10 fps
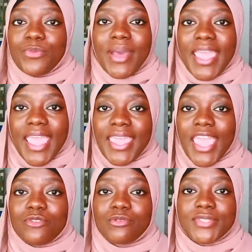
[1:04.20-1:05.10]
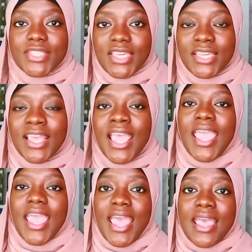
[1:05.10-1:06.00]
to my hair care routine
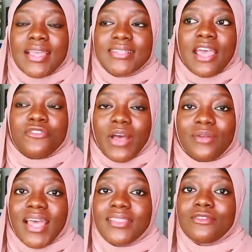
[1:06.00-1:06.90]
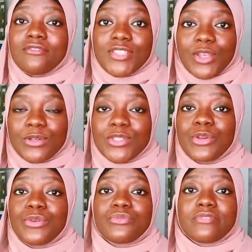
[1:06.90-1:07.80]
and I found that the results
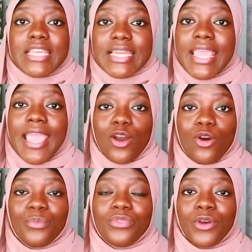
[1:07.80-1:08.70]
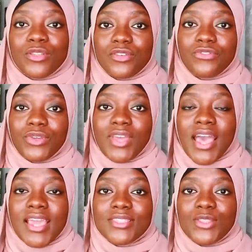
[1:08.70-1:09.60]
could really help those of you
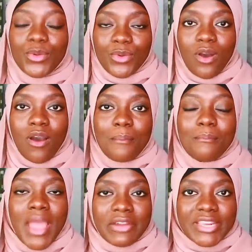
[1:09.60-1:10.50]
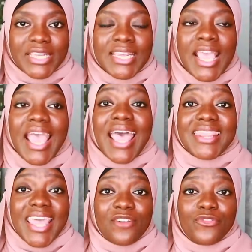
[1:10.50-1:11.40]
guys who are married
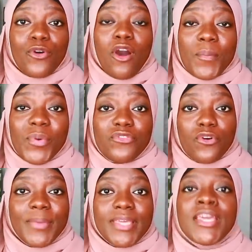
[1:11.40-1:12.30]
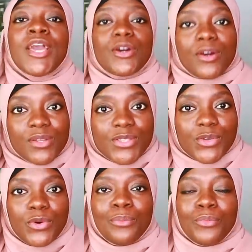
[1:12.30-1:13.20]
and therefore are performing
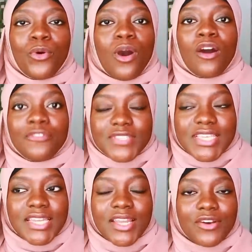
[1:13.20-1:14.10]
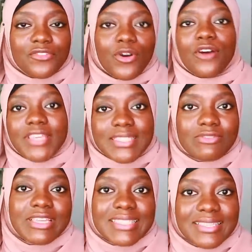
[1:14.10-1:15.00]
ghusl more often for obvious
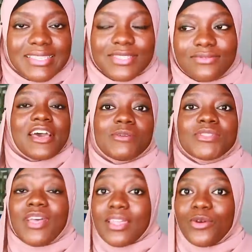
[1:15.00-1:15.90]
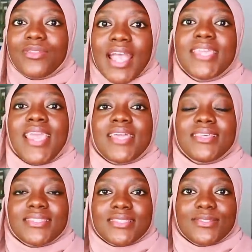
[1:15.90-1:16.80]
reasons. Um, so I thought that yeah,
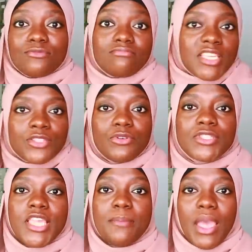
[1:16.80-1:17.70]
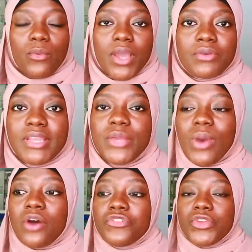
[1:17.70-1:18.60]
this this routine might work really
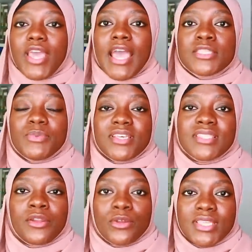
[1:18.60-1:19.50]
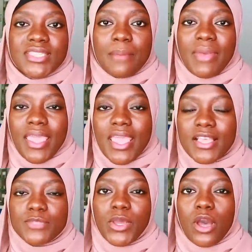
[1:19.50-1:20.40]
well for you guys because I noticed that my hair
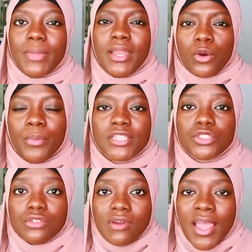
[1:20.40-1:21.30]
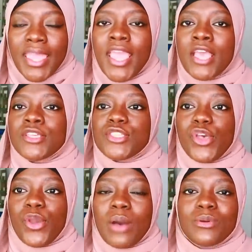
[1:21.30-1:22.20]
has become a little bit dry
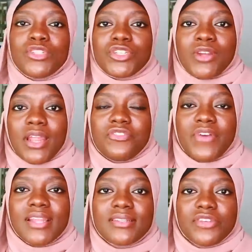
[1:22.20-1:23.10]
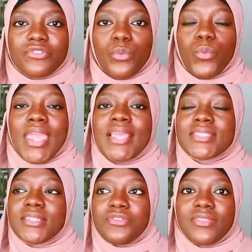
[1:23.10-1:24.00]
so I was just trying to find different
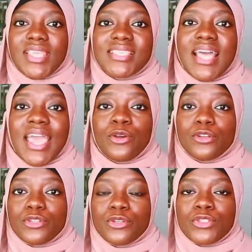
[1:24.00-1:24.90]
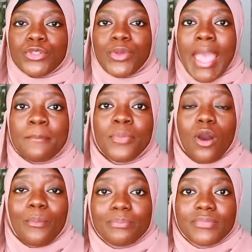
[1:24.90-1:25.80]
ways and different things that I could do to amp
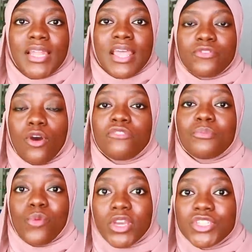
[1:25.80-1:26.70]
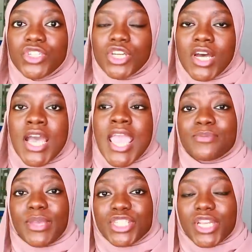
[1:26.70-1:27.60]
up the level of moisture
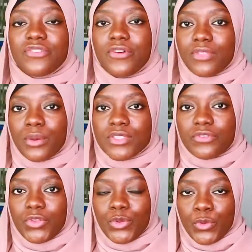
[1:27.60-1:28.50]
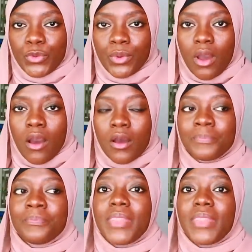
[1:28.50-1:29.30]
especially for those of you who are